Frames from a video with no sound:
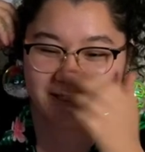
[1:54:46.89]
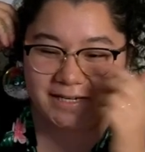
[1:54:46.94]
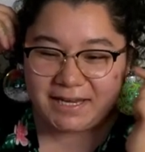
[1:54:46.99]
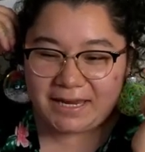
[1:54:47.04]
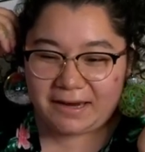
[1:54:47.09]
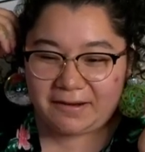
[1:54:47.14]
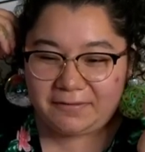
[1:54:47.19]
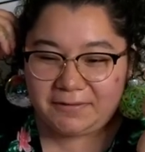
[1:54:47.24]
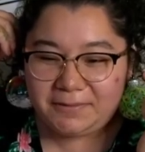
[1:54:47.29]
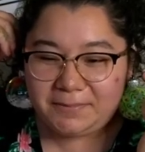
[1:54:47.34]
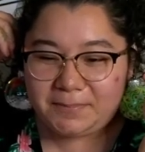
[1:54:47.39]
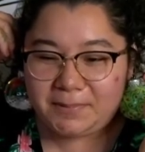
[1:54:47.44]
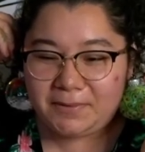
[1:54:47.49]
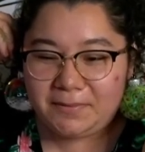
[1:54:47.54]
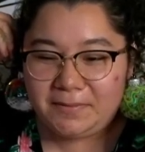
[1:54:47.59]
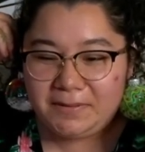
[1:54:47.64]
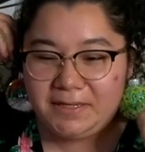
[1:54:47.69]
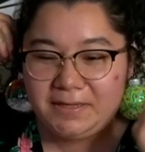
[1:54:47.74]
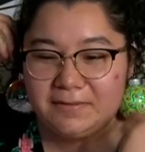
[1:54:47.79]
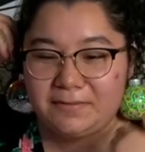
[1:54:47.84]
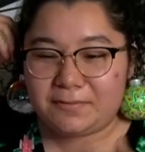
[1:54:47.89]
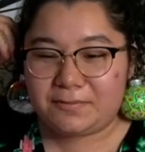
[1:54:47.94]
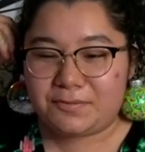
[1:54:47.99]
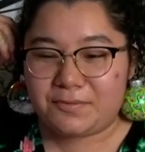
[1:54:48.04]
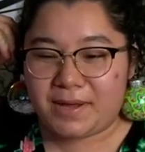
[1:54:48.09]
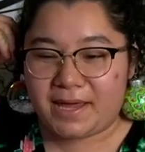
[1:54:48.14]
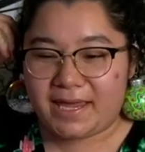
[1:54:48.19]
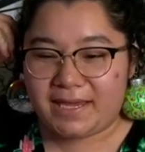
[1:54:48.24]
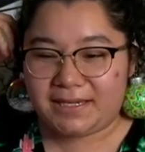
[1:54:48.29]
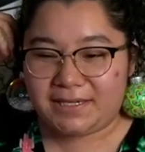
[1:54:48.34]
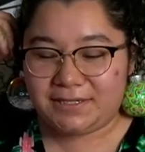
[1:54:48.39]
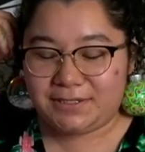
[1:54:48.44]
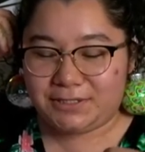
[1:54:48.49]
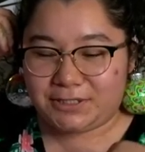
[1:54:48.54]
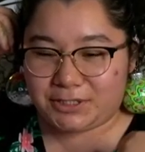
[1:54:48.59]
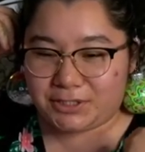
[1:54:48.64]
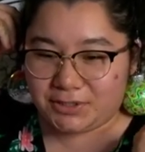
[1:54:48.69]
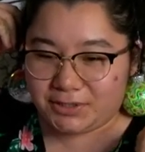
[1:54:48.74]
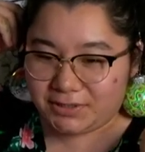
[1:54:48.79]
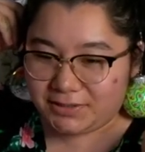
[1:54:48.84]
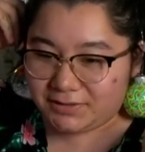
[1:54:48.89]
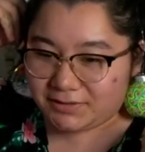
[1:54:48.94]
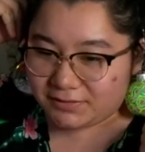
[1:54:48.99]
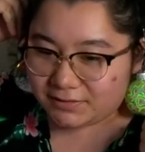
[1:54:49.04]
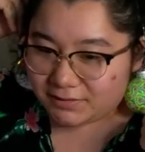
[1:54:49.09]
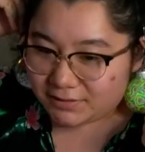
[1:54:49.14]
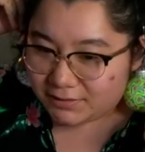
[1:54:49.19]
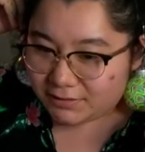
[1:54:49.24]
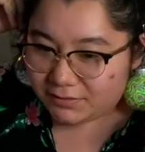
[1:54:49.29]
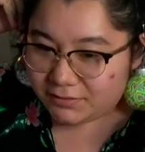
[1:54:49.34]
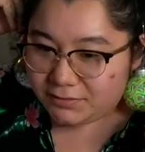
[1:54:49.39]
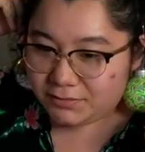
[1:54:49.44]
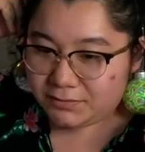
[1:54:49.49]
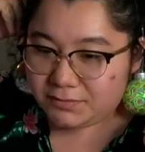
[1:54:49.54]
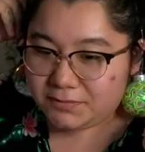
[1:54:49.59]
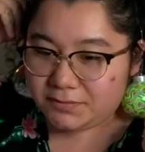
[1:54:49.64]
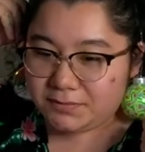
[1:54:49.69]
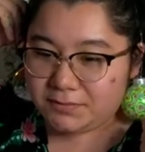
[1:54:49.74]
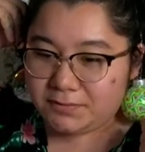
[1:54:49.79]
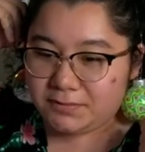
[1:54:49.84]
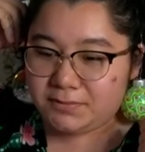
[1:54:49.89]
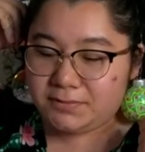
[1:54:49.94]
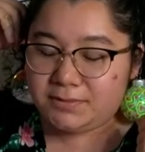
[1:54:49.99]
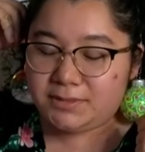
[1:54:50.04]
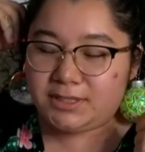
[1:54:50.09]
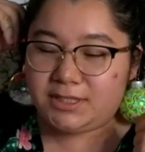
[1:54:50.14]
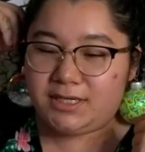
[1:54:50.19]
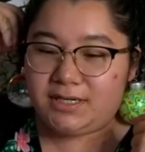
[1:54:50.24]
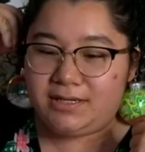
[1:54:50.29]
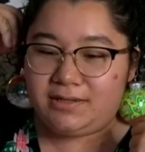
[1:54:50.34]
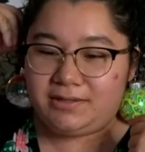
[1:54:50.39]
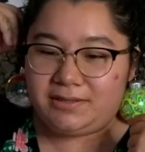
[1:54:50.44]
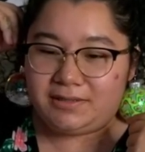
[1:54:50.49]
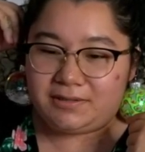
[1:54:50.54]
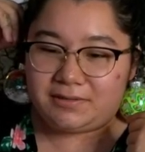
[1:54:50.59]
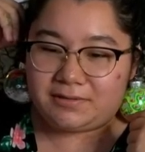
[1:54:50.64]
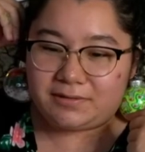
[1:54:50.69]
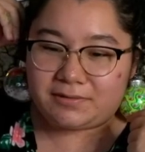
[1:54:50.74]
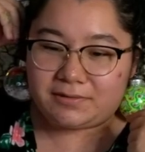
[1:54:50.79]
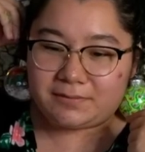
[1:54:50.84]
Hair in a pony, wacky shirt, huge earrings.